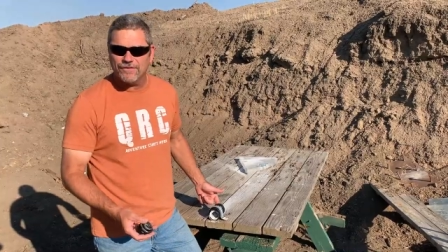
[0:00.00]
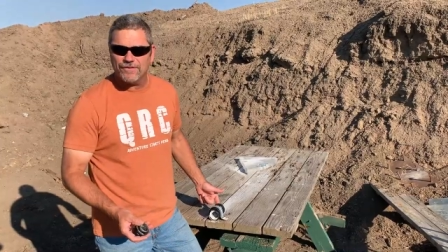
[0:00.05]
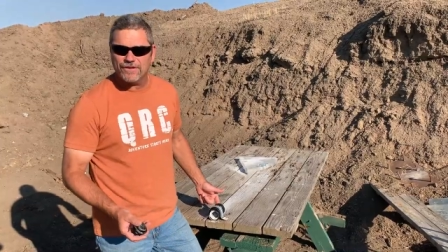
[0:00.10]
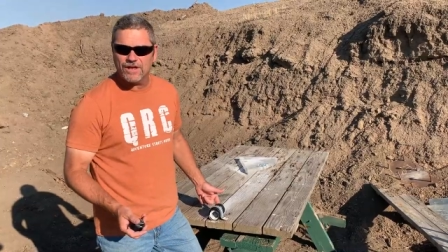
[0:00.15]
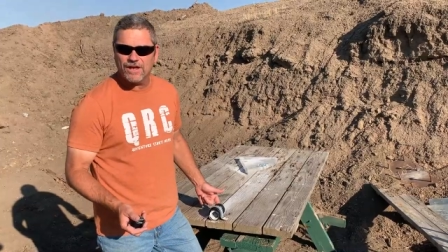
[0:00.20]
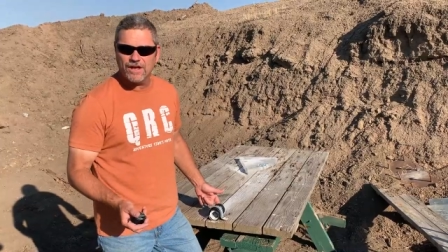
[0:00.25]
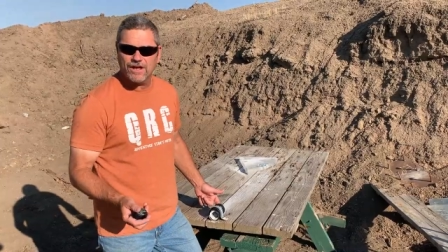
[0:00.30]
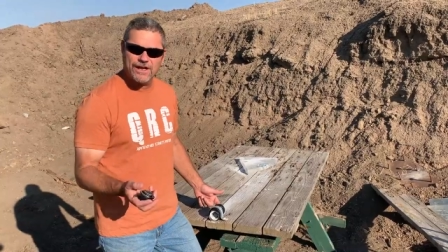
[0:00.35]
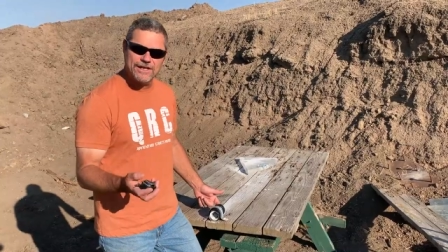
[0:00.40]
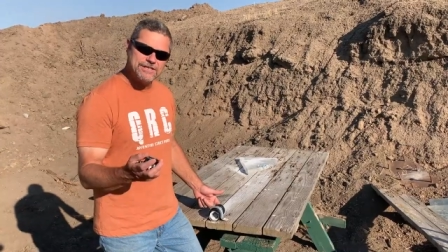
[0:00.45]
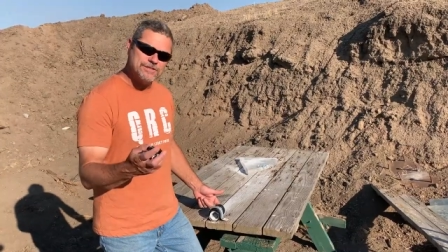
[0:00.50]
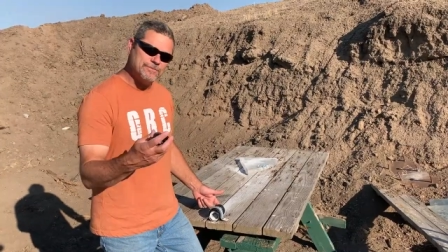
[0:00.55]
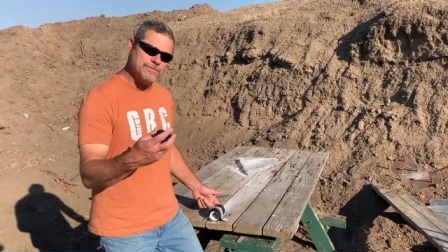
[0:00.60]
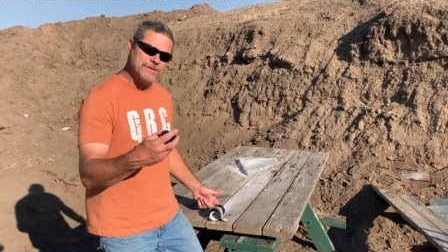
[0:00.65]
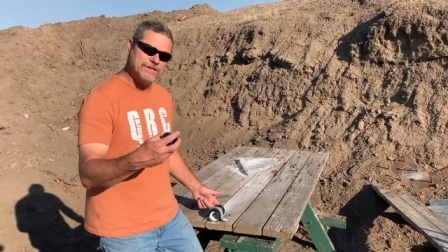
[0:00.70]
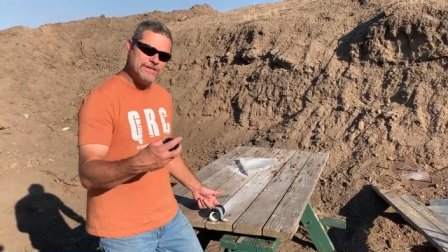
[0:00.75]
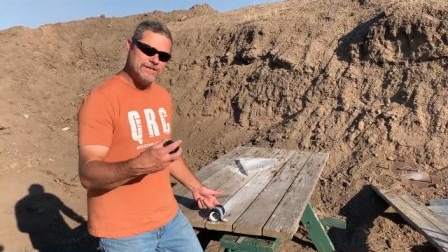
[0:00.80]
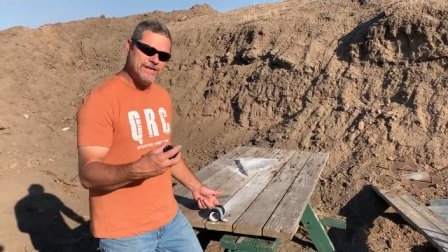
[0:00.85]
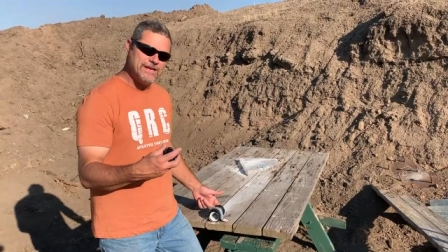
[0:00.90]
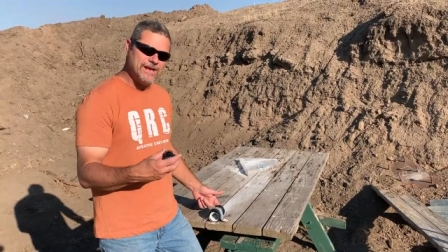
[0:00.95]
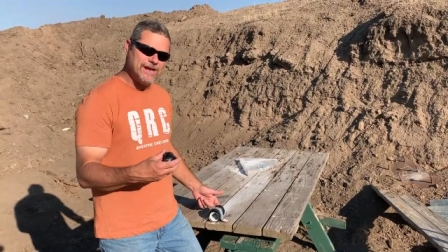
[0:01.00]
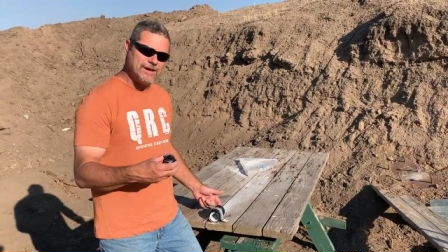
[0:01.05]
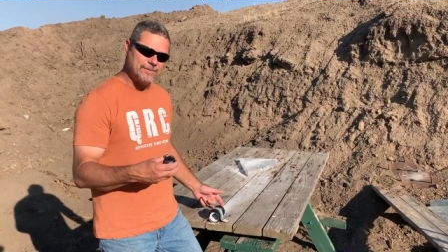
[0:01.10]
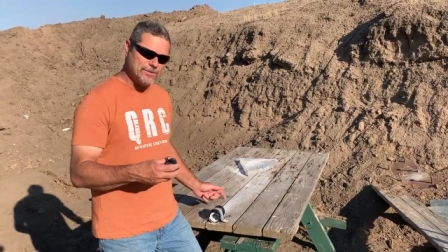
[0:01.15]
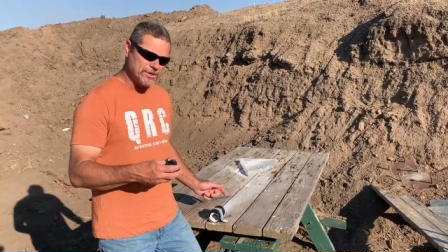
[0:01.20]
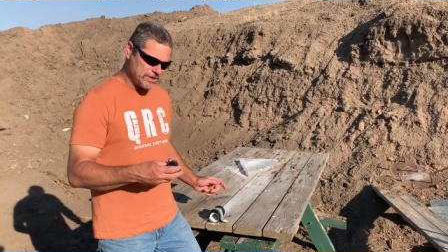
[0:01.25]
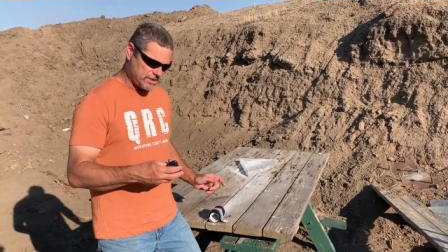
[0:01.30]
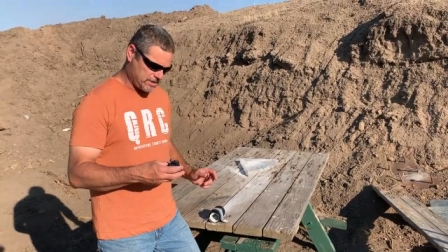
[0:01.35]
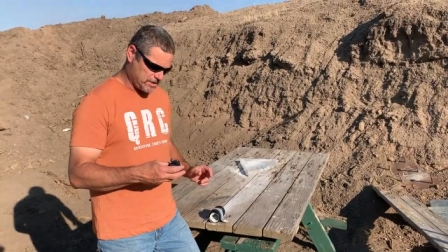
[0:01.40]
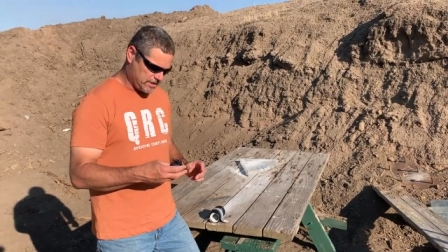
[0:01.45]
on the high-speed
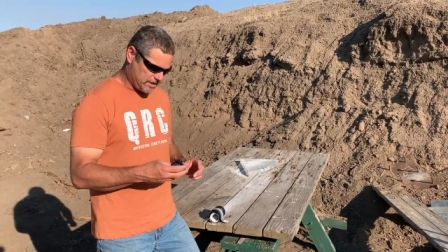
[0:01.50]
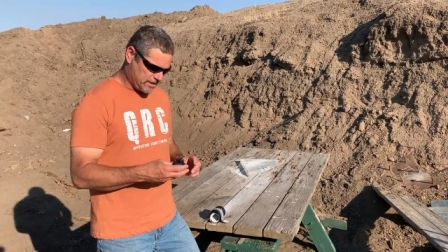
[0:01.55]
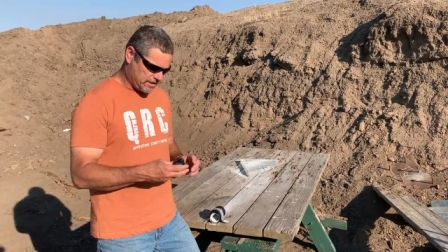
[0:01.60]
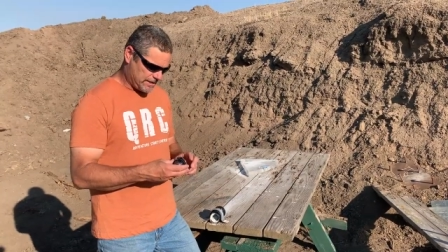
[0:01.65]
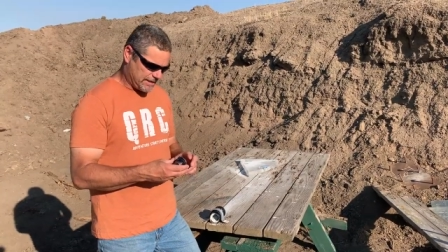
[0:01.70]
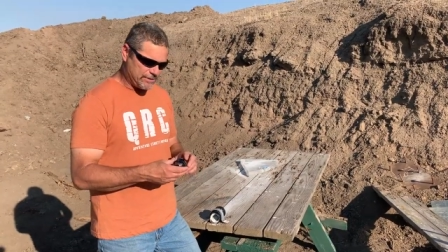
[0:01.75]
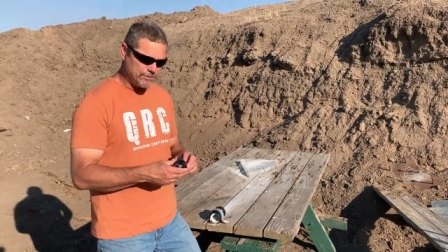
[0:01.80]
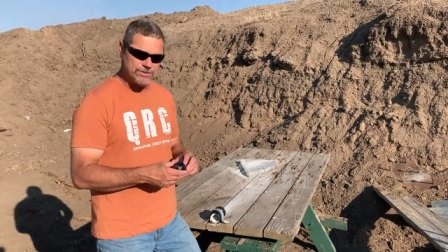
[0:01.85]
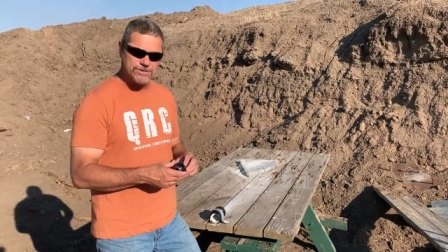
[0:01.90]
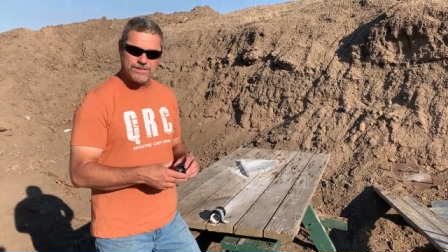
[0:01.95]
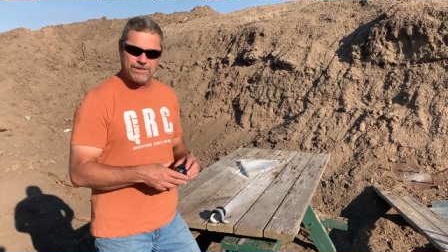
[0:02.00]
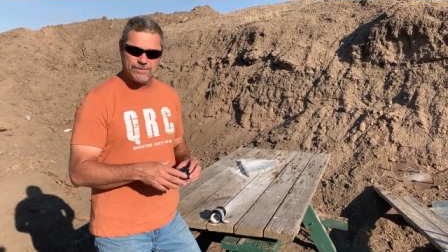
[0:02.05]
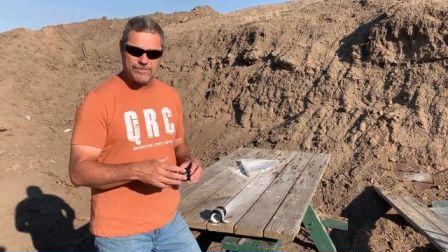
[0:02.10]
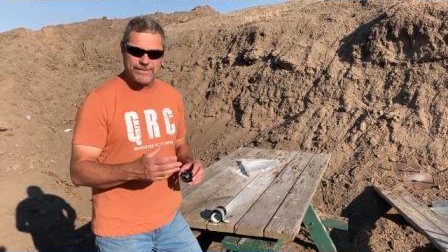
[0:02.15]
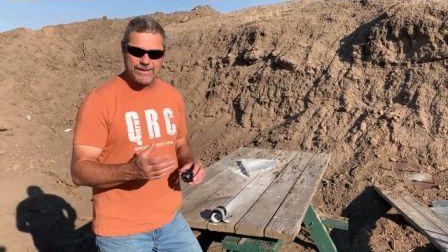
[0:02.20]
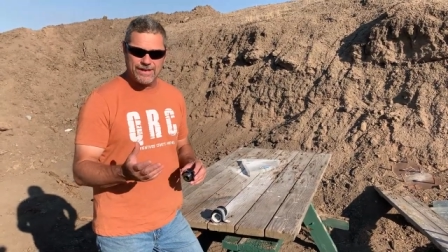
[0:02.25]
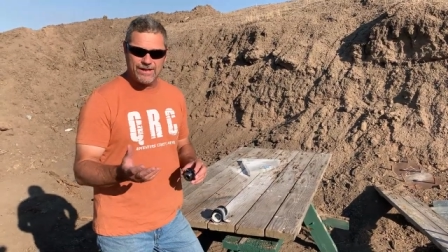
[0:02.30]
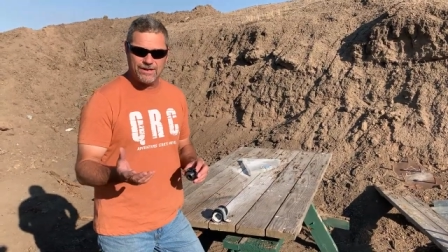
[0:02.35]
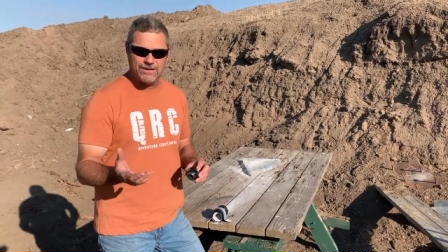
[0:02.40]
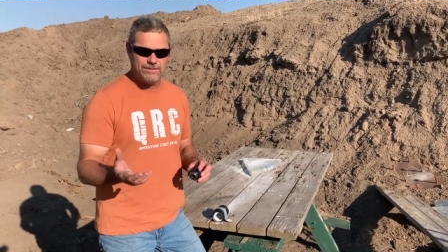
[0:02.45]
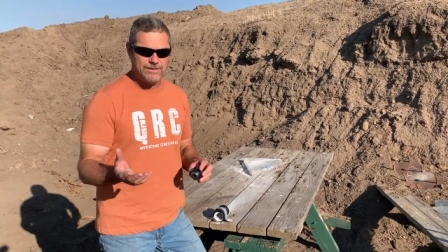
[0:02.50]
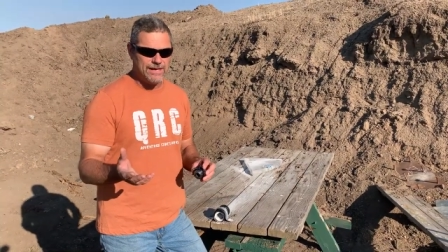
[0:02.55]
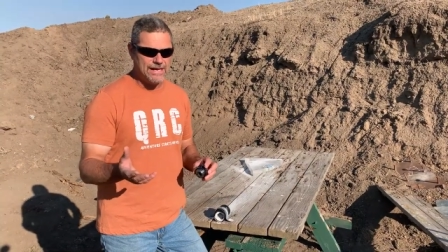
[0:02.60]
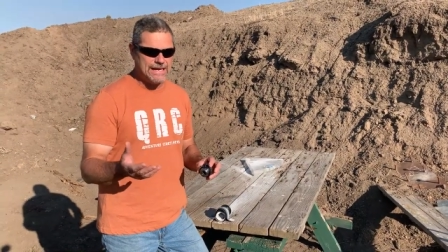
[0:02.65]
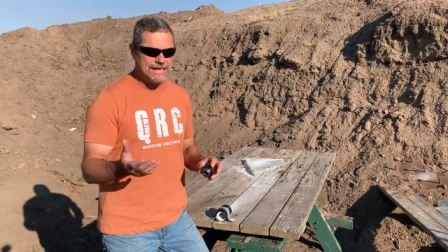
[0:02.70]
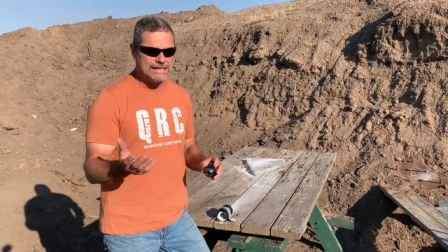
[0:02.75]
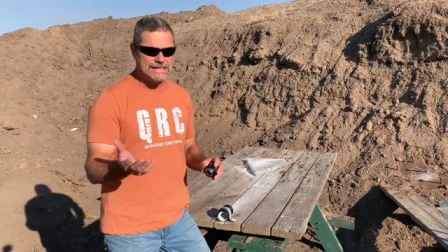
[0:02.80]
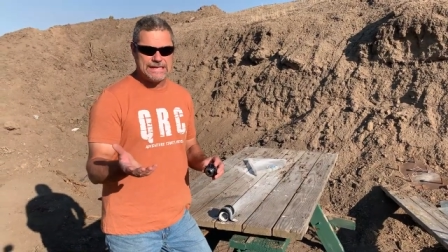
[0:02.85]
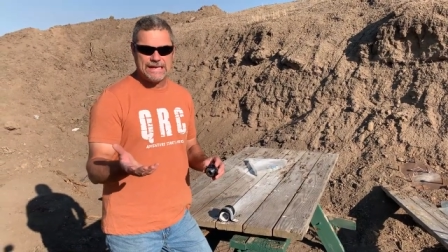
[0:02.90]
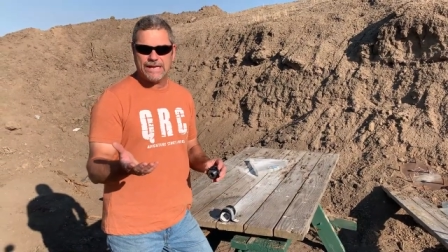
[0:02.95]
camera, that was at about
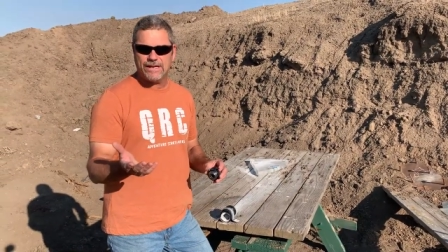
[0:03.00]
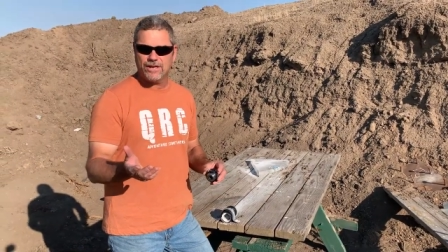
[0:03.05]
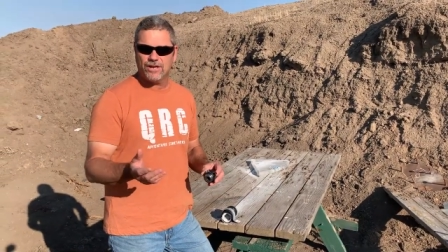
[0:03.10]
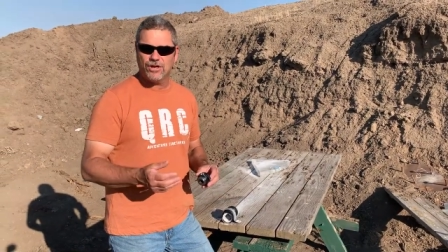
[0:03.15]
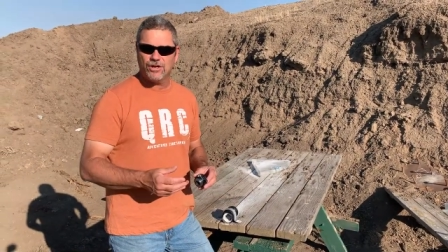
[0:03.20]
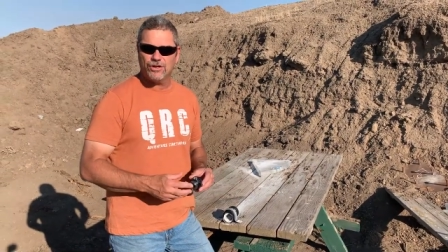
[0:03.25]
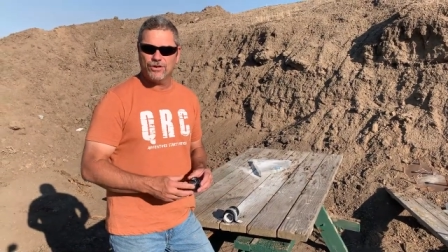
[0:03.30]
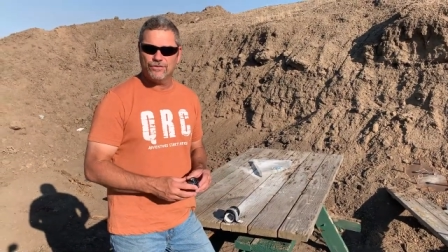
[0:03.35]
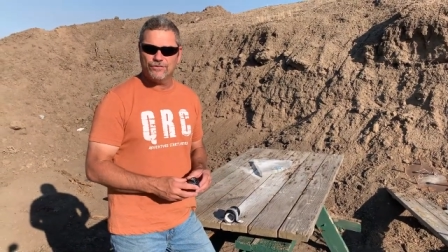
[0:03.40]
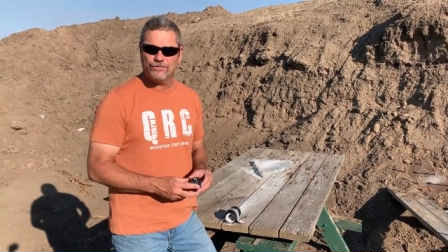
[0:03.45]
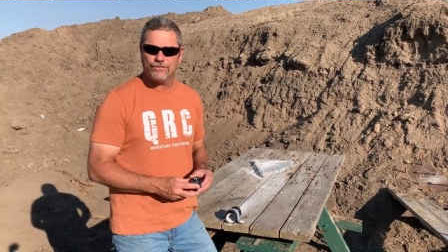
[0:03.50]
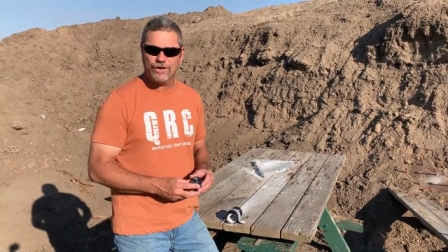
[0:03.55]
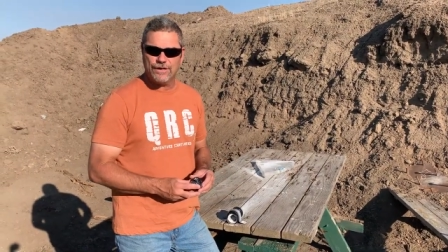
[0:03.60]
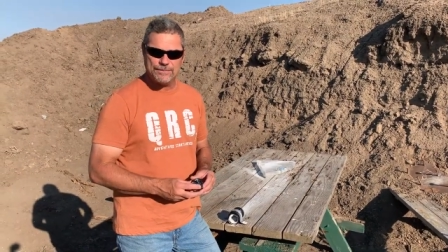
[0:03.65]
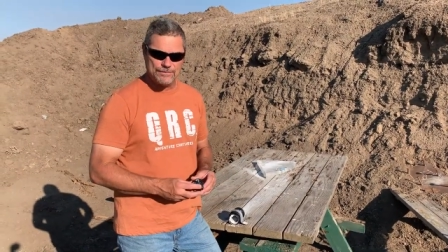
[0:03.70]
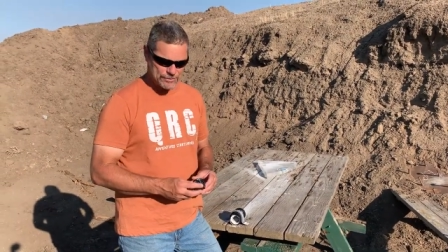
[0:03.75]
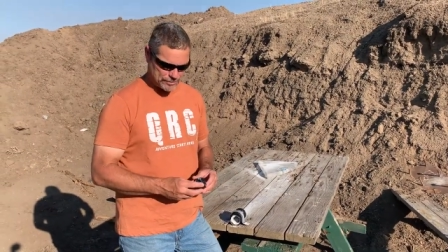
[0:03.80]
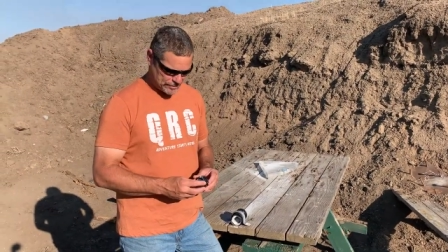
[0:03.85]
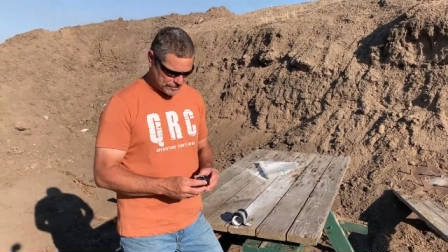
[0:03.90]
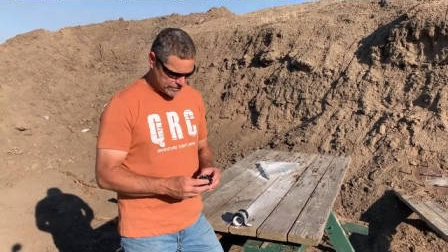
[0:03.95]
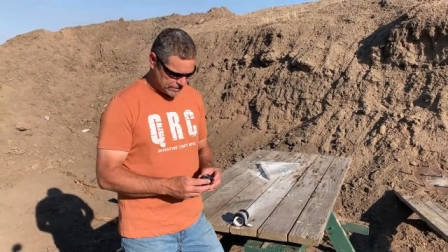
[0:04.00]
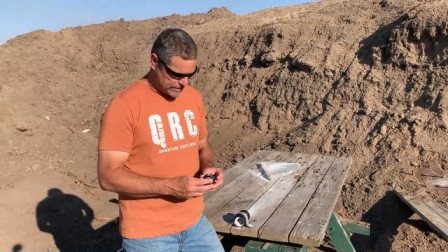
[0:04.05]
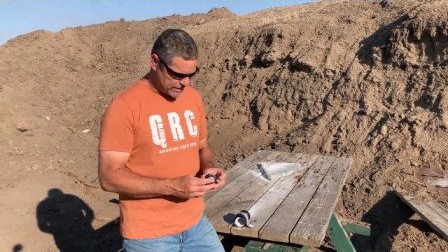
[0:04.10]
8,800 frames per